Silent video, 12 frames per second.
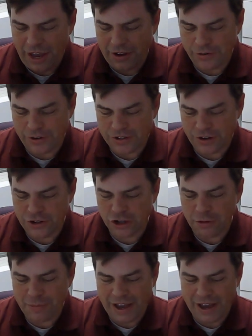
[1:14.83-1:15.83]
And for a
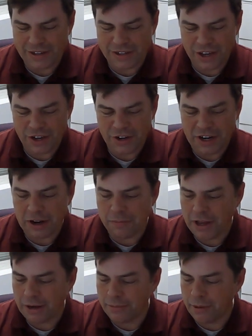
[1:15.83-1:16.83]
surgical mask, you need
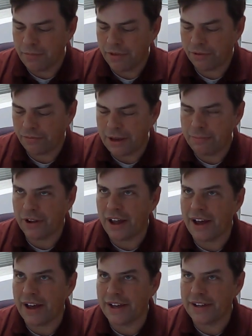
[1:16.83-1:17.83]
a minimum 3
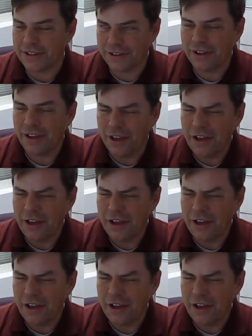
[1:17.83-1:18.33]
plies.